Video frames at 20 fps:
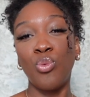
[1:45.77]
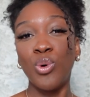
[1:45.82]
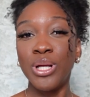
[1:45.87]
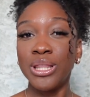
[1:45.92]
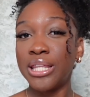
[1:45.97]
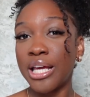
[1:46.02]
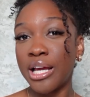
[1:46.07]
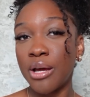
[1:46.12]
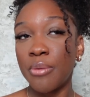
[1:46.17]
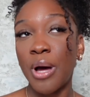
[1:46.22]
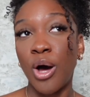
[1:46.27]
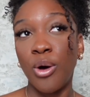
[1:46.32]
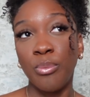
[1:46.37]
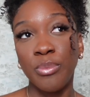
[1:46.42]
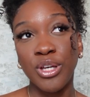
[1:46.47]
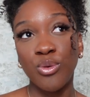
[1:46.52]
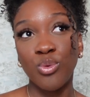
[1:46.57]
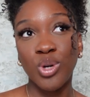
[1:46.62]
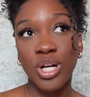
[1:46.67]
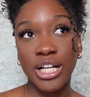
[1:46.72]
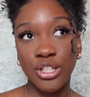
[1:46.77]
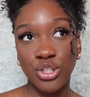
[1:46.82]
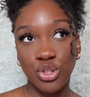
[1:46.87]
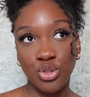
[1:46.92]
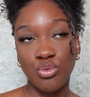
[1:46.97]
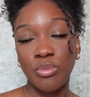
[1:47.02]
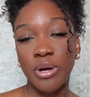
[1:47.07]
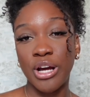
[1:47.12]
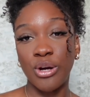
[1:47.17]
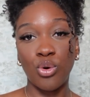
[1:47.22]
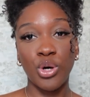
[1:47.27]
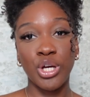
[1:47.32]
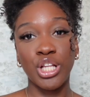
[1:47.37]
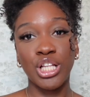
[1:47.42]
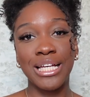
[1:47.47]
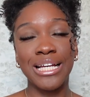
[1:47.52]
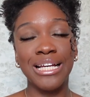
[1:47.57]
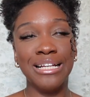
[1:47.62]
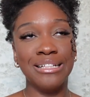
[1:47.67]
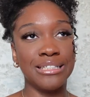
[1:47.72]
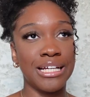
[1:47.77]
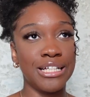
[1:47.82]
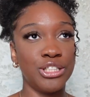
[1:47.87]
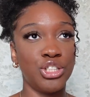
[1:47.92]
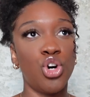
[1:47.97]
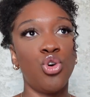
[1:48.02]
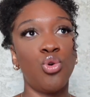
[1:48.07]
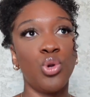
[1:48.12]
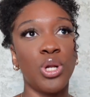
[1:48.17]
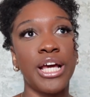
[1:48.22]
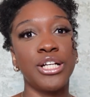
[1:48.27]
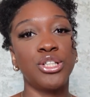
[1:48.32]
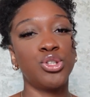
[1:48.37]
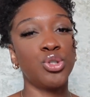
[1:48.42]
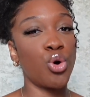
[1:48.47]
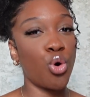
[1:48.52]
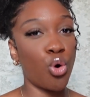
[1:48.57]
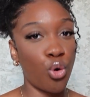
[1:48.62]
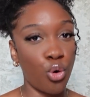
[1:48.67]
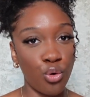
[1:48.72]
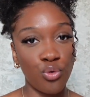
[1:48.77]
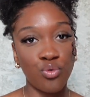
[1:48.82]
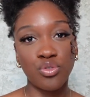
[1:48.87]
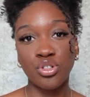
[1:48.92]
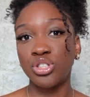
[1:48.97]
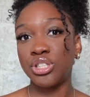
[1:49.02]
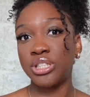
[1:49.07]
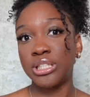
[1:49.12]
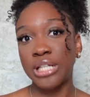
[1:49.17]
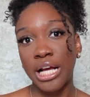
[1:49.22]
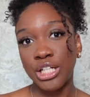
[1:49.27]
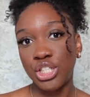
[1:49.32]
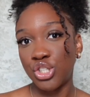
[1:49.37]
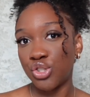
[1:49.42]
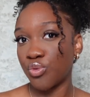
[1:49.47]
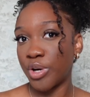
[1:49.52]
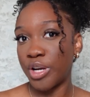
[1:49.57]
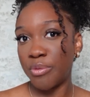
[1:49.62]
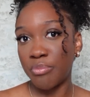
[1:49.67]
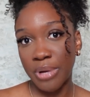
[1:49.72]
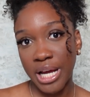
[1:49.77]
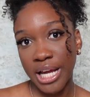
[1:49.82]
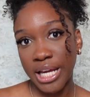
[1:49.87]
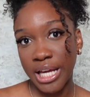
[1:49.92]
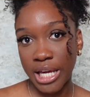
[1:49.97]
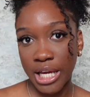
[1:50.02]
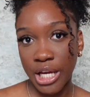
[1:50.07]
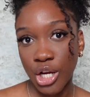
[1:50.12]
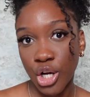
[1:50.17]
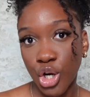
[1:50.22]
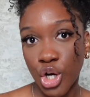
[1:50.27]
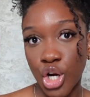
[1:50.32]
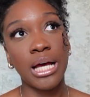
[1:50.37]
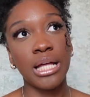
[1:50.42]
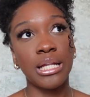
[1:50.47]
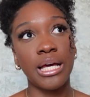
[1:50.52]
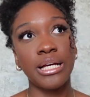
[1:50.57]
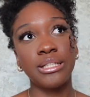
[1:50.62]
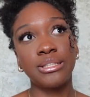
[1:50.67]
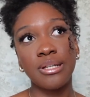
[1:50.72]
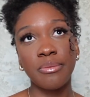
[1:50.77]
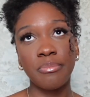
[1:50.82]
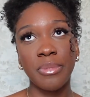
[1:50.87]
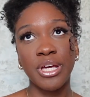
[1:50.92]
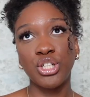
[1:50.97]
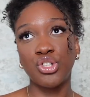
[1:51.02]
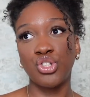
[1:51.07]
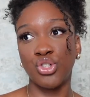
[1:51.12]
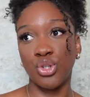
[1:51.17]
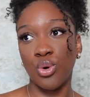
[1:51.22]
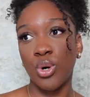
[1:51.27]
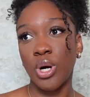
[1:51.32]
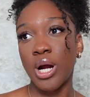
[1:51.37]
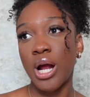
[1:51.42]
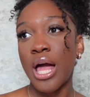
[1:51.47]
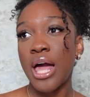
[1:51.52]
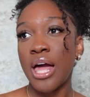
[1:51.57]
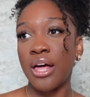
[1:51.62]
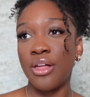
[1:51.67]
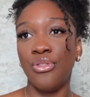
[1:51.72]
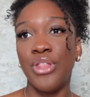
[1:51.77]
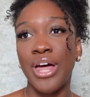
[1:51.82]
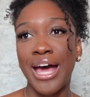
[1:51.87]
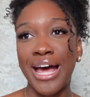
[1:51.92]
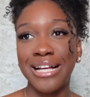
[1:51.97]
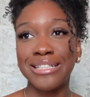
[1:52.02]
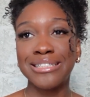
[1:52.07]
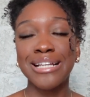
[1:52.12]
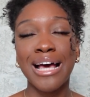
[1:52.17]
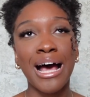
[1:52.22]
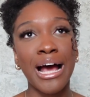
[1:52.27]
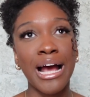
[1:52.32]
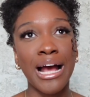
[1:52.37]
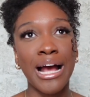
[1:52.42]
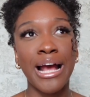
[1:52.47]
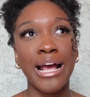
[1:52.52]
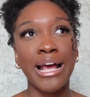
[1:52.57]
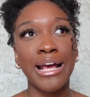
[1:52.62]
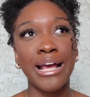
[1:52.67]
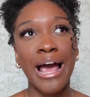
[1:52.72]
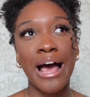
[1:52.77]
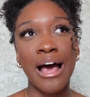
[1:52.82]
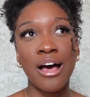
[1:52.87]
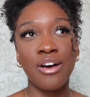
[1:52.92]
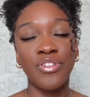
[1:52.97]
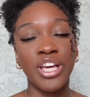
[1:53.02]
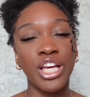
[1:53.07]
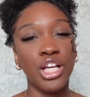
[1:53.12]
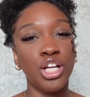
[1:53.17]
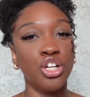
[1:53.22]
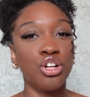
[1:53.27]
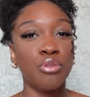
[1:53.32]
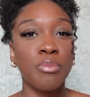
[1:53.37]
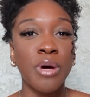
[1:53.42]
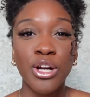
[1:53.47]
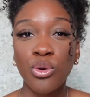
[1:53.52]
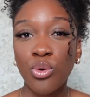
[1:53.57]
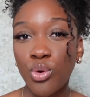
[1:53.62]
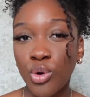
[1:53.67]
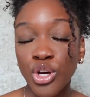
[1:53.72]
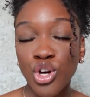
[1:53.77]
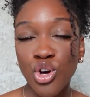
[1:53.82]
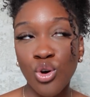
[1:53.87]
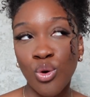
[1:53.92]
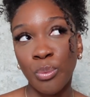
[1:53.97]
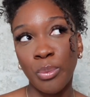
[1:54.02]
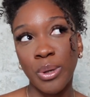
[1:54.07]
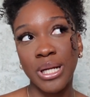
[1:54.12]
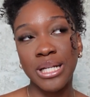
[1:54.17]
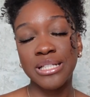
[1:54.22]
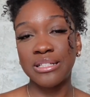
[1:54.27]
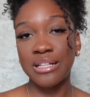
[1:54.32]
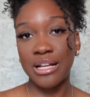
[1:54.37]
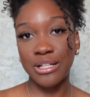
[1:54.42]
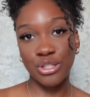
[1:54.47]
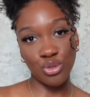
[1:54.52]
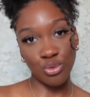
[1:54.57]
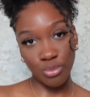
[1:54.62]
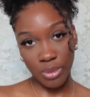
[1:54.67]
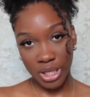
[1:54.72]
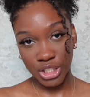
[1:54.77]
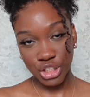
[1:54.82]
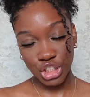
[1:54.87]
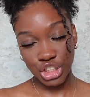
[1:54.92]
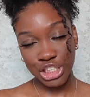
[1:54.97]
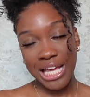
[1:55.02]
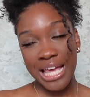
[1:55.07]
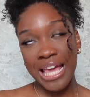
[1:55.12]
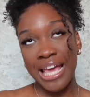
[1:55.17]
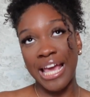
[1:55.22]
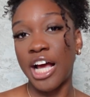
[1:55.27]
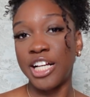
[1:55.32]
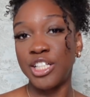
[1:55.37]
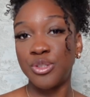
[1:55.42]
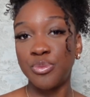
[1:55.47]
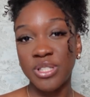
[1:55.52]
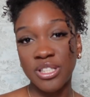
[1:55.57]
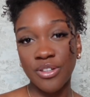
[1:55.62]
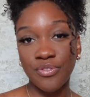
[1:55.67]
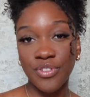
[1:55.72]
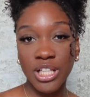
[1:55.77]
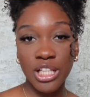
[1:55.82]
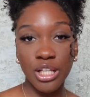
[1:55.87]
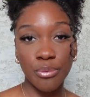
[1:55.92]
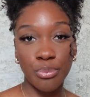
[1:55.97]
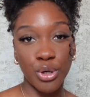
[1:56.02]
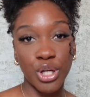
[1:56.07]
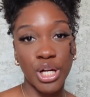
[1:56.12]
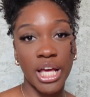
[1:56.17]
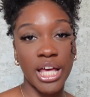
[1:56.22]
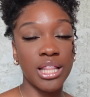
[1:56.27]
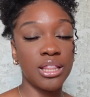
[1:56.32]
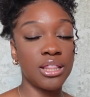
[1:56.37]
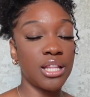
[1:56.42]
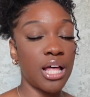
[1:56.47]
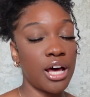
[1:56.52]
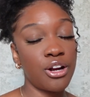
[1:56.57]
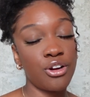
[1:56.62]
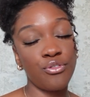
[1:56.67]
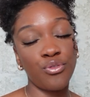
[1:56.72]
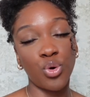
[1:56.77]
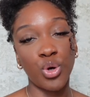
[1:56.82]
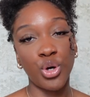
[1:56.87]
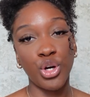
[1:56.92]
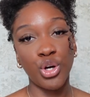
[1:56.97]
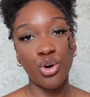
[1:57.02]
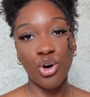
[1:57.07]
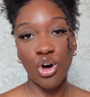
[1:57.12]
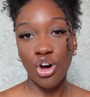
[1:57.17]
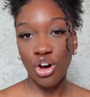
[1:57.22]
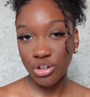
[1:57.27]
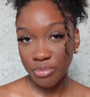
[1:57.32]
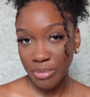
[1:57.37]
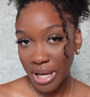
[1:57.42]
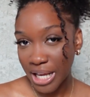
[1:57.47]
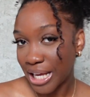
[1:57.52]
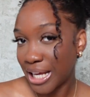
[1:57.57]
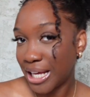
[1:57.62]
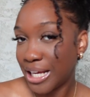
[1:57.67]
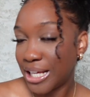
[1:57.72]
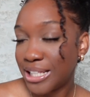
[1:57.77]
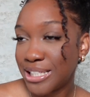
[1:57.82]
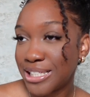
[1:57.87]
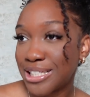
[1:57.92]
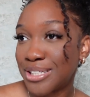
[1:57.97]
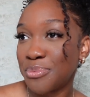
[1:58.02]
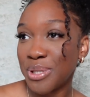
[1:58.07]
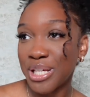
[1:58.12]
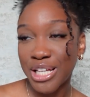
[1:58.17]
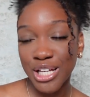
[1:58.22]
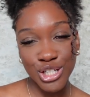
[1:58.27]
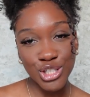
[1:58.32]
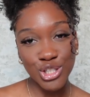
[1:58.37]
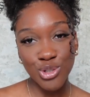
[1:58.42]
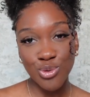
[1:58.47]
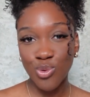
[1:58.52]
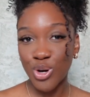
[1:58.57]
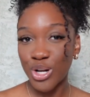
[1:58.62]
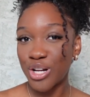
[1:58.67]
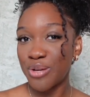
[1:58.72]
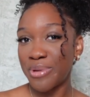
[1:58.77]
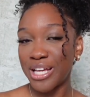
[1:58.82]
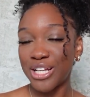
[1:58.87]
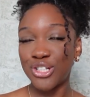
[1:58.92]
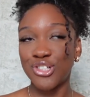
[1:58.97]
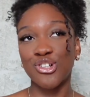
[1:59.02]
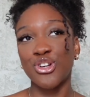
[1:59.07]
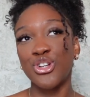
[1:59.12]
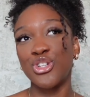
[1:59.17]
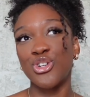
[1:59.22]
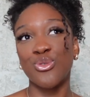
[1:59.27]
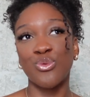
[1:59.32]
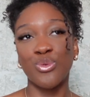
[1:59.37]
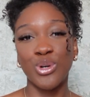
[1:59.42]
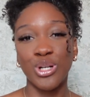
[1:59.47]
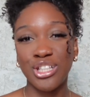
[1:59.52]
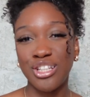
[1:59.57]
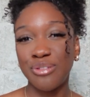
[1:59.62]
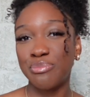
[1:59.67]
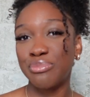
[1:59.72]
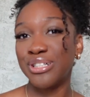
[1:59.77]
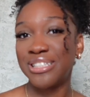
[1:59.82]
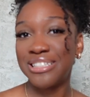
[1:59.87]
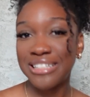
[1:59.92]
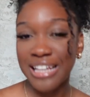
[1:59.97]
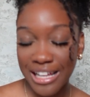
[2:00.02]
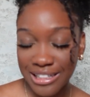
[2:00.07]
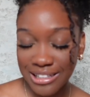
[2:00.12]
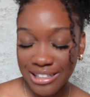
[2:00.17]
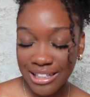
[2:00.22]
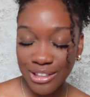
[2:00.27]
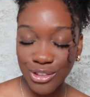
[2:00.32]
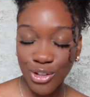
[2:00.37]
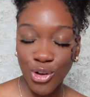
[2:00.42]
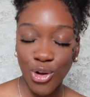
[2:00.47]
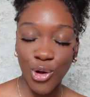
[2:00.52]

one thing about me when I do my oiling is I don't like to oversaturate my hair. I like to make sure that I have a good amount of oil, but it's not too much. I specifically put a lot of oil on my ends because you want to make sure you're really protecting the